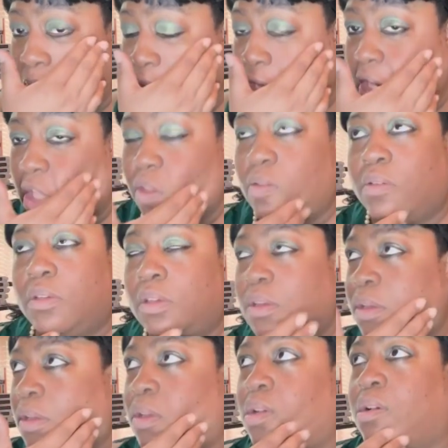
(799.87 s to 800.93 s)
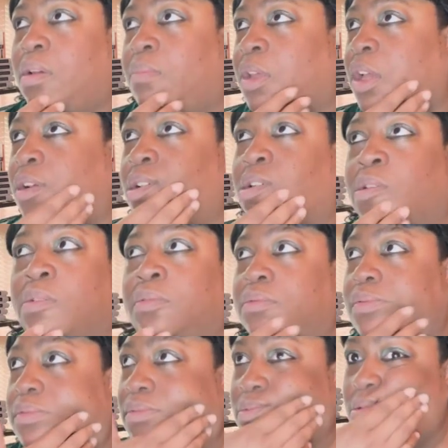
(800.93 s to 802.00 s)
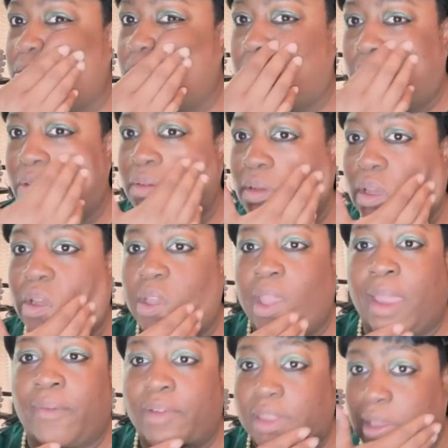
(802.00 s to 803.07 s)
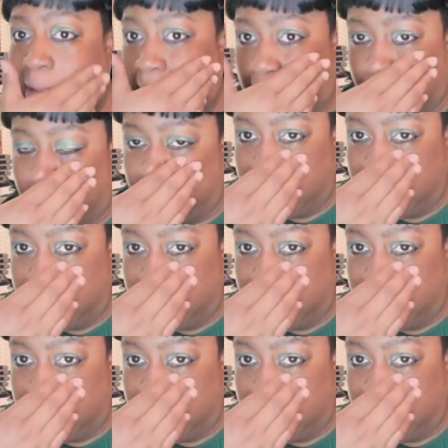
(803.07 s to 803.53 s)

minutes. And I'm like, girl, everything that we